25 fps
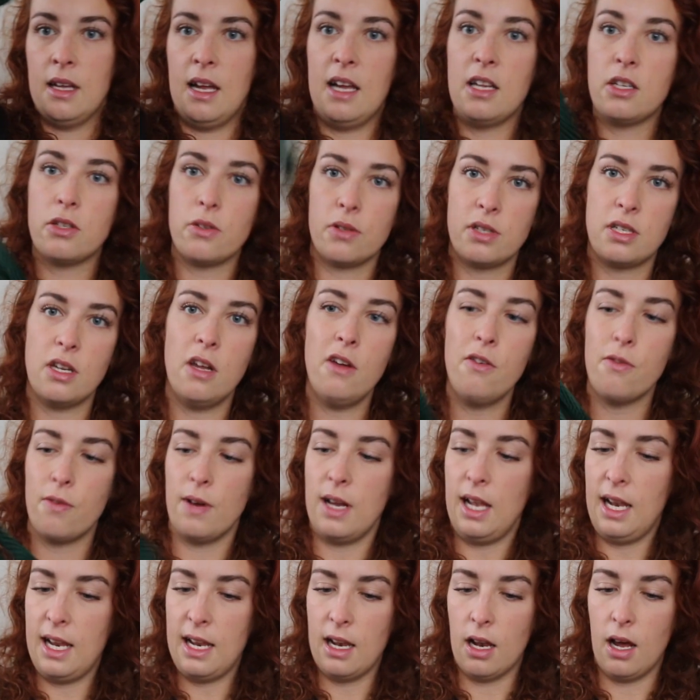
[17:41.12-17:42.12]
It's also
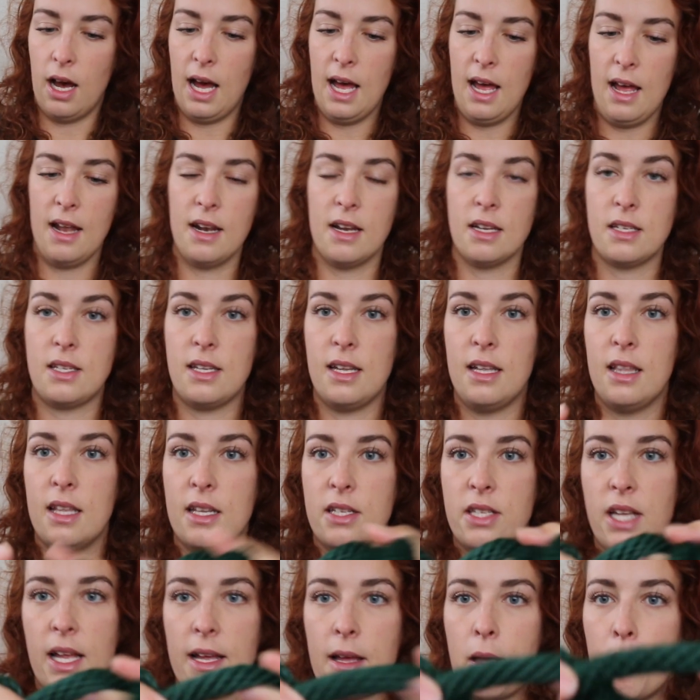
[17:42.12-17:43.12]
really light, and it's in
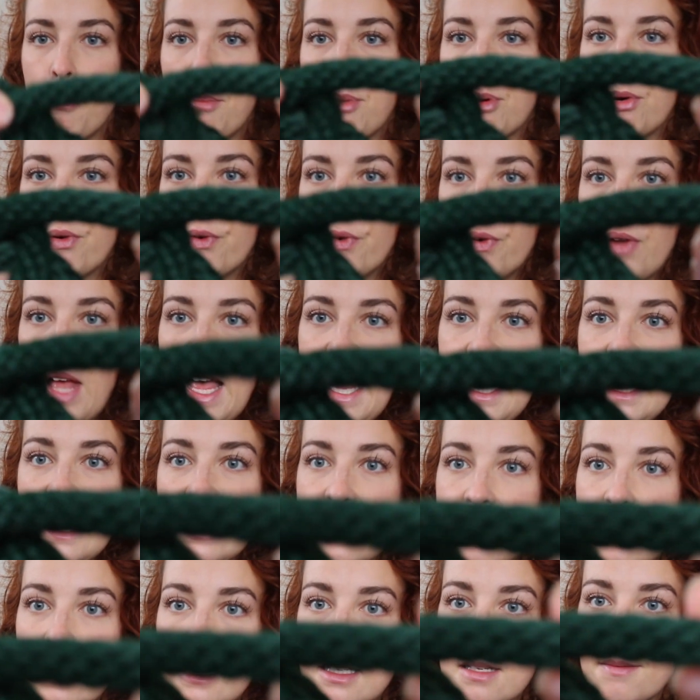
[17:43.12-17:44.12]
this like
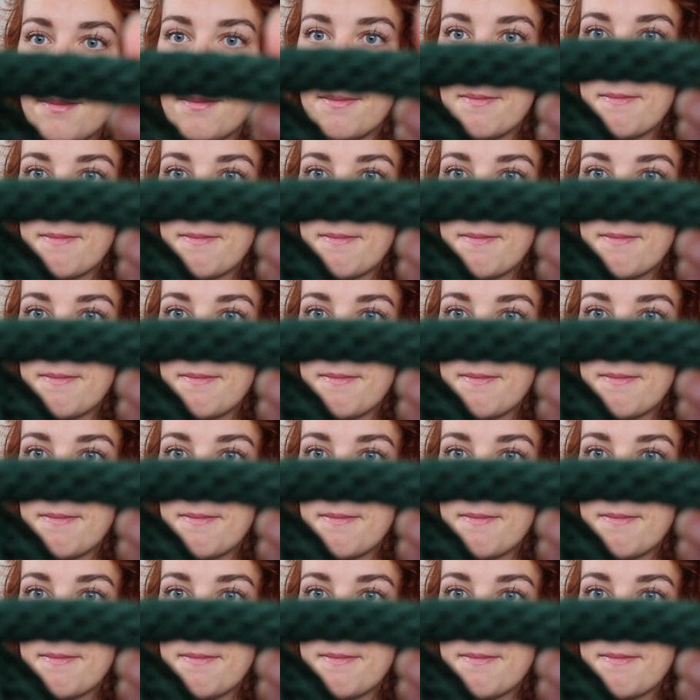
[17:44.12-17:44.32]
braided